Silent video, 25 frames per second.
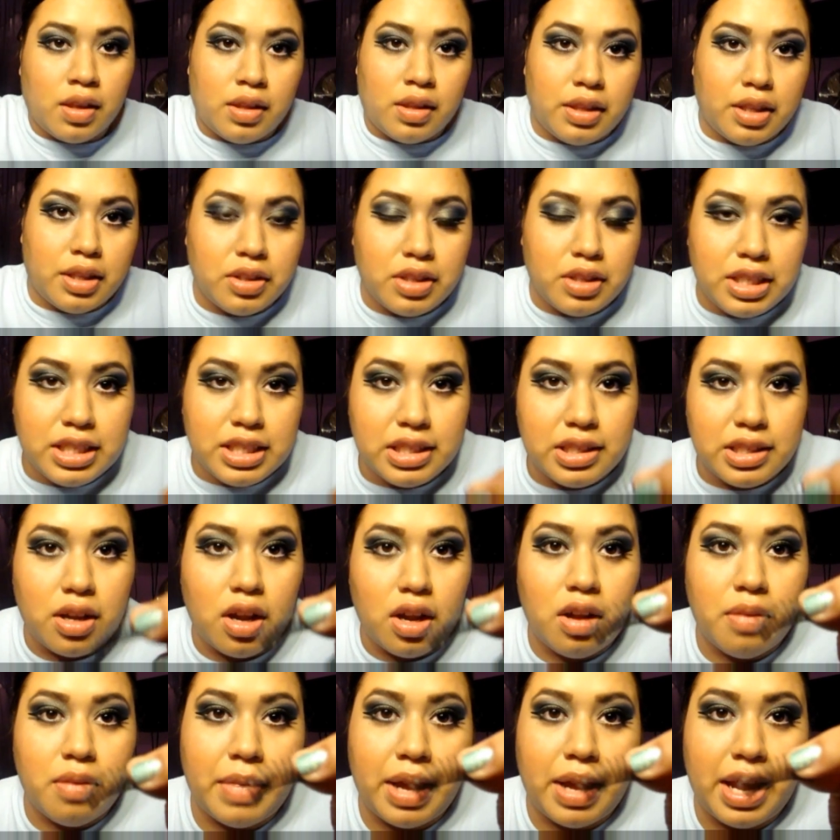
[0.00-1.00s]
Now these
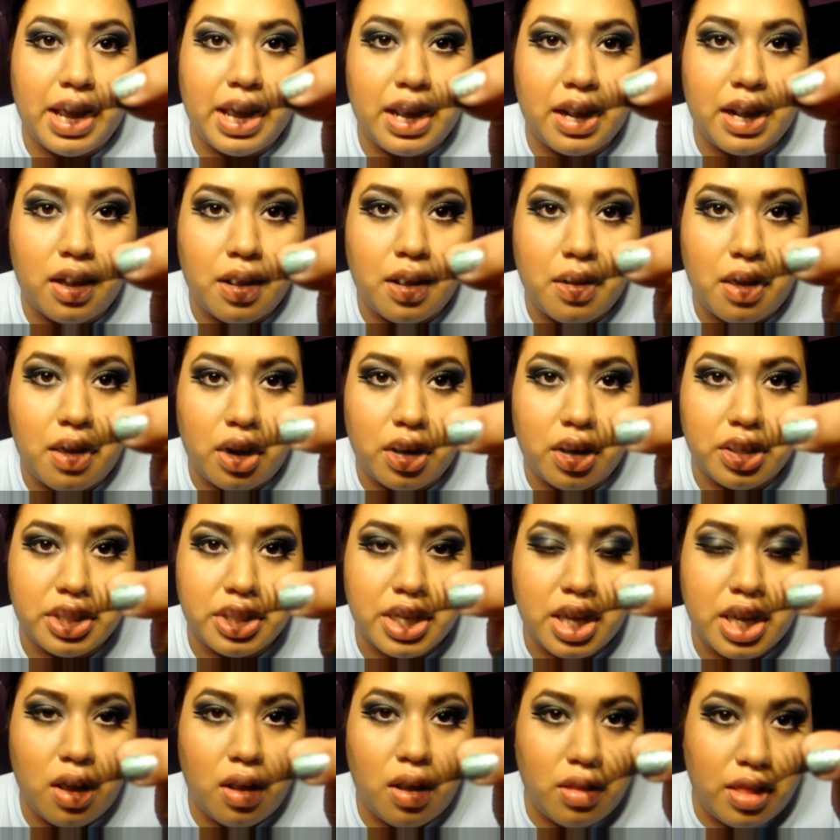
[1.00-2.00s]
are my
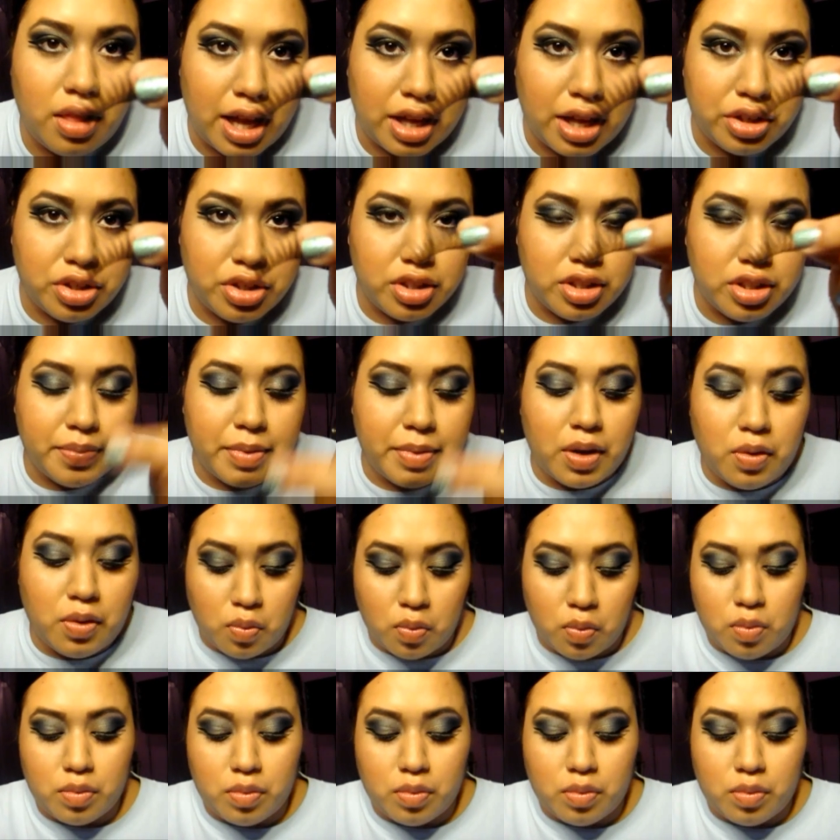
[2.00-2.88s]
Ardell lashes, my